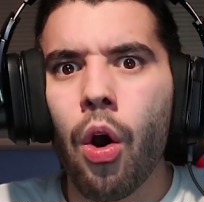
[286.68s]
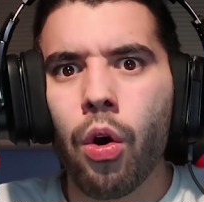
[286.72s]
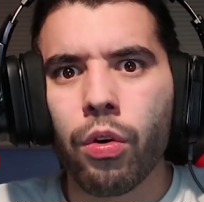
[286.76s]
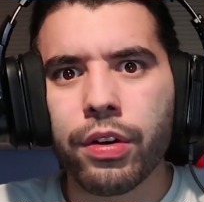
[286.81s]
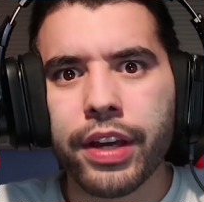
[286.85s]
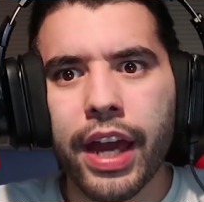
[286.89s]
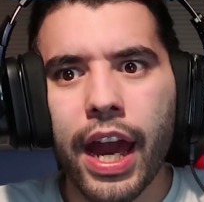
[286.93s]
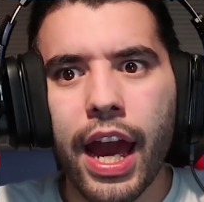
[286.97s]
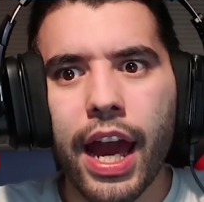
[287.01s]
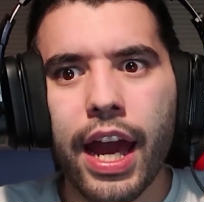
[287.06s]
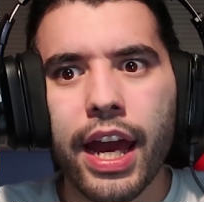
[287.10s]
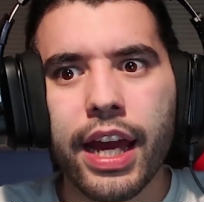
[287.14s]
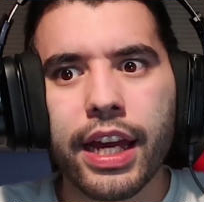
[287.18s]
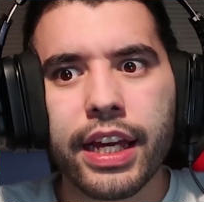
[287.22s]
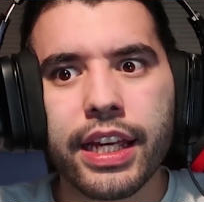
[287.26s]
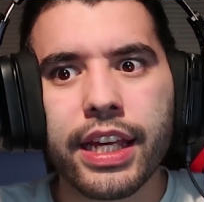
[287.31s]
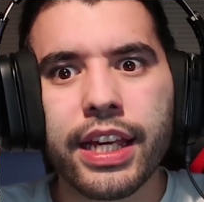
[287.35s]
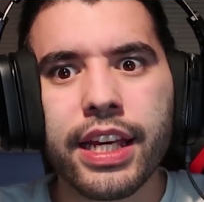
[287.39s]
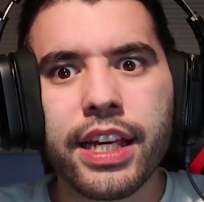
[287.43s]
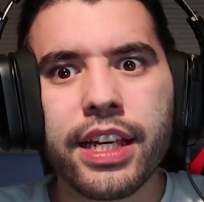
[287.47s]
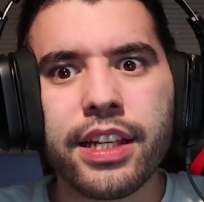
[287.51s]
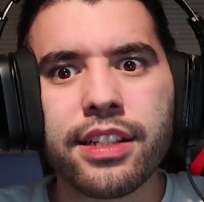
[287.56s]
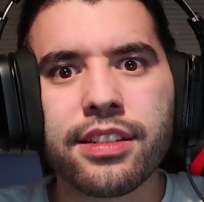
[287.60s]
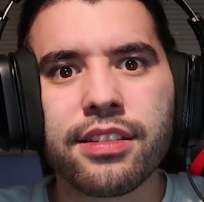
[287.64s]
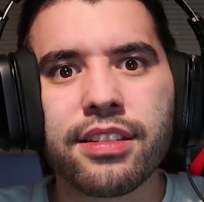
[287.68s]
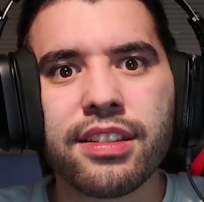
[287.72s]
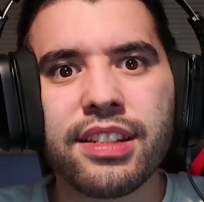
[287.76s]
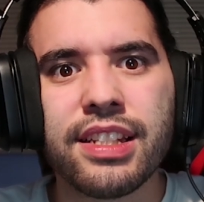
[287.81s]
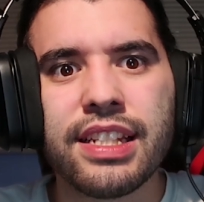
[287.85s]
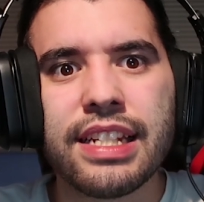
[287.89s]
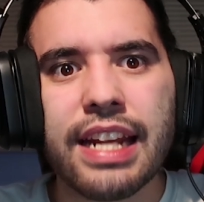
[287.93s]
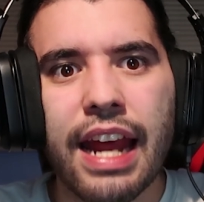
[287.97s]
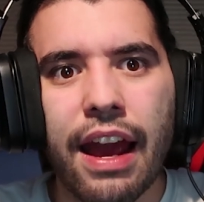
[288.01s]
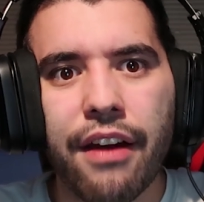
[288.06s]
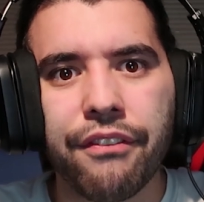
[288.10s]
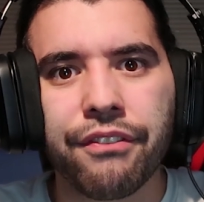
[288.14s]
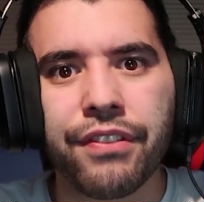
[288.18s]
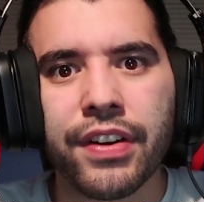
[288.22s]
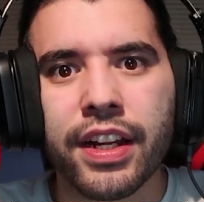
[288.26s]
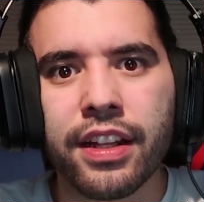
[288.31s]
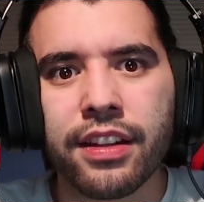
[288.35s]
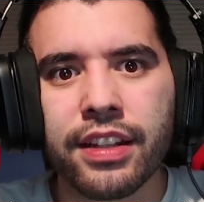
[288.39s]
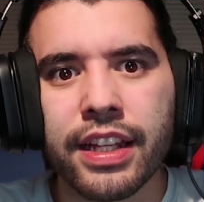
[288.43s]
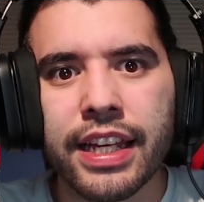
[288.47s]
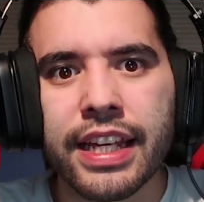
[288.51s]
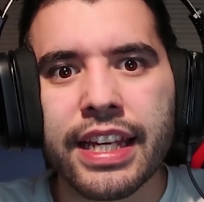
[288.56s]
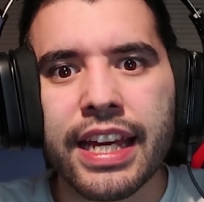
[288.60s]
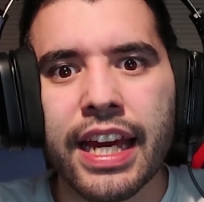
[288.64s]
Okay, he's
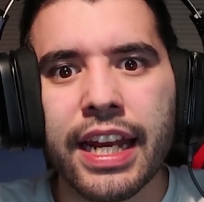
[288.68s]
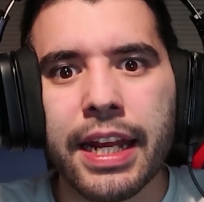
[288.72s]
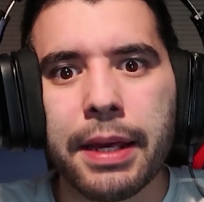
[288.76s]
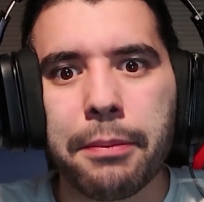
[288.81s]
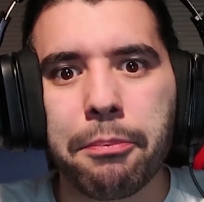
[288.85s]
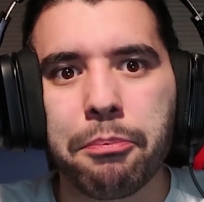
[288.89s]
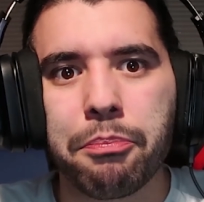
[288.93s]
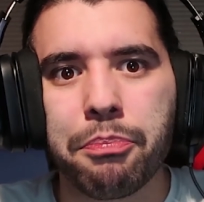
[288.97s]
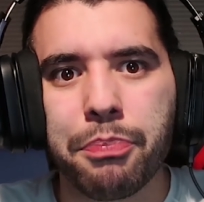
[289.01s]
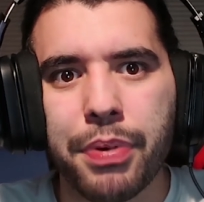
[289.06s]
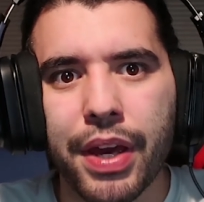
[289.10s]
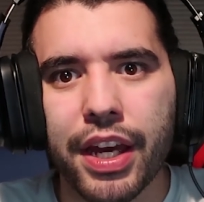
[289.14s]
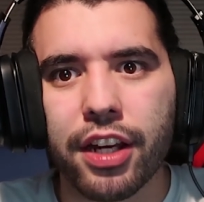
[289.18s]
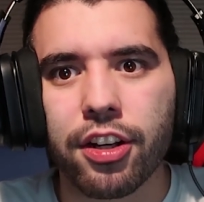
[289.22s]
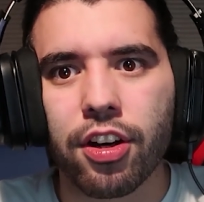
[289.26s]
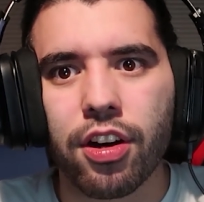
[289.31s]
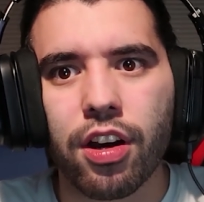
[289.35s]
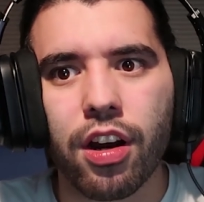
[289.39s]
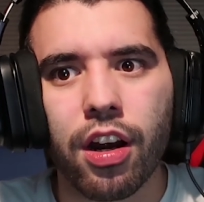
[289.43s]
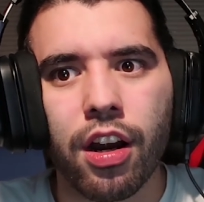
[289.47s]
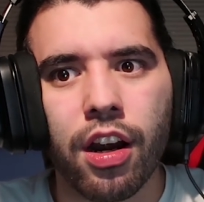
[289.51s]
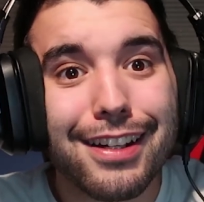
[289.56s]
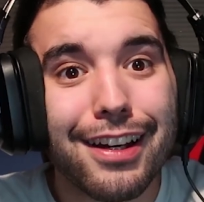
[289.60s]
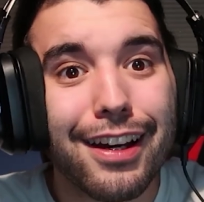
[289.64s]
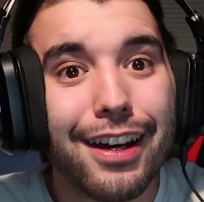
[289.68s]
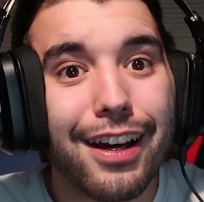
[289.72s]
definitely getting bigger.